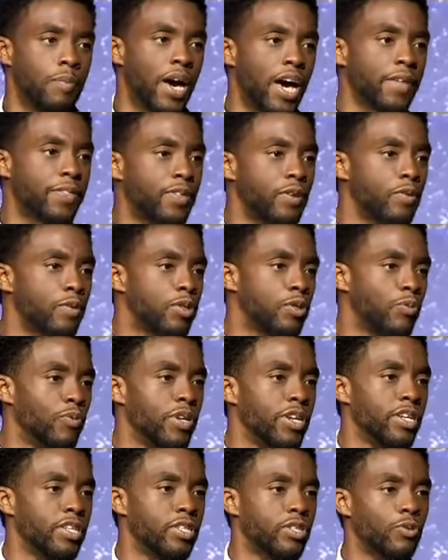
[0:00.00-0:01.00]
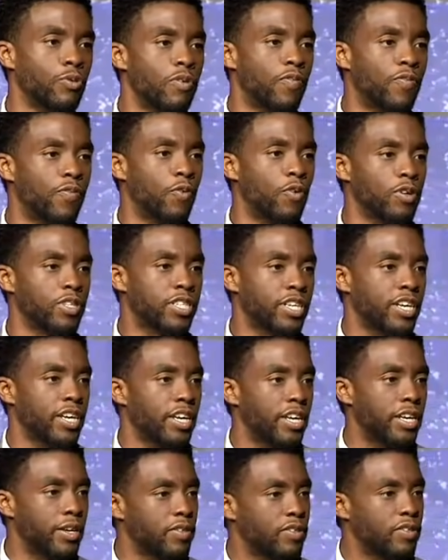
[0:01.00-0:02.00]
Matthew twenty-two and
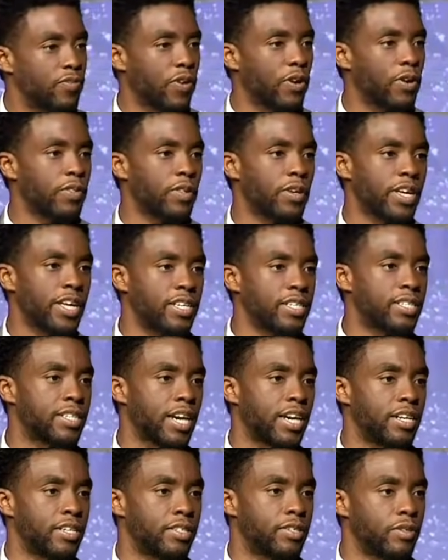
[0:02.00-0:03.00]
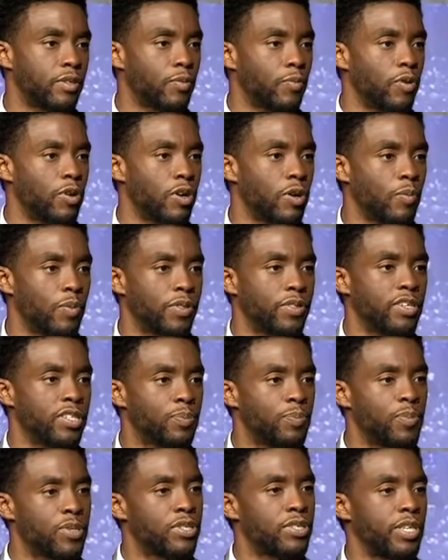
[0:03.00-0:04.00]
fourteen gives further insight into the word with
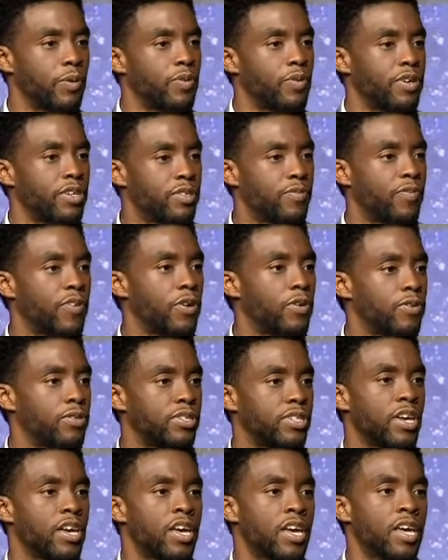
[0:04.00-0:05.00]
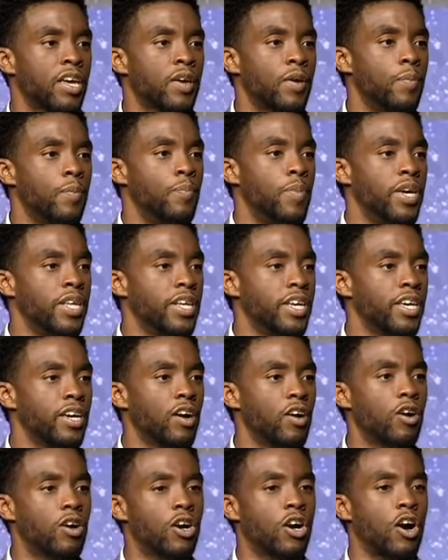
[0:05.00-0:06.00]
this mysterious verse:
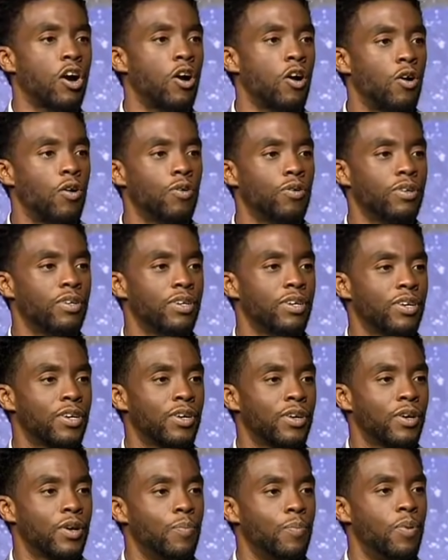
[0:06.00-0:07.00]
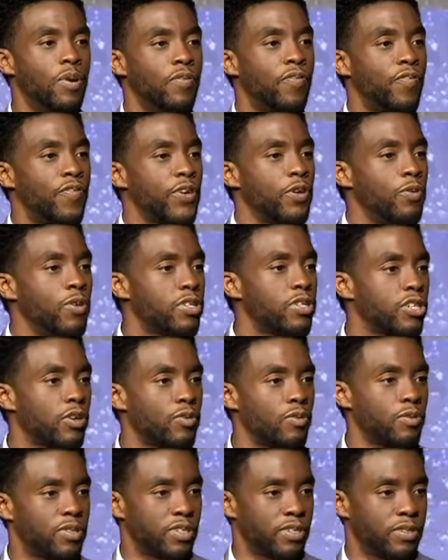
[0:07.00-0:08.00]
many are called, but few are
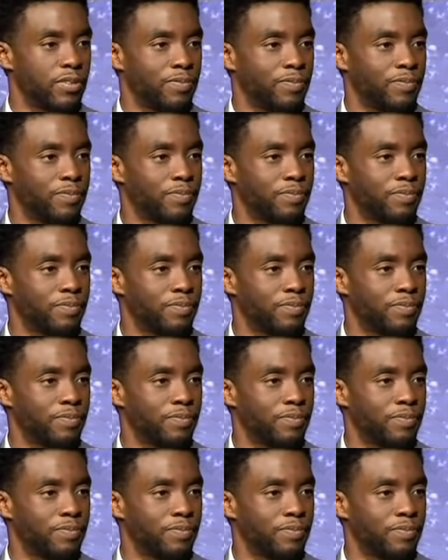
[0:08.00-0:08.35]
chosen.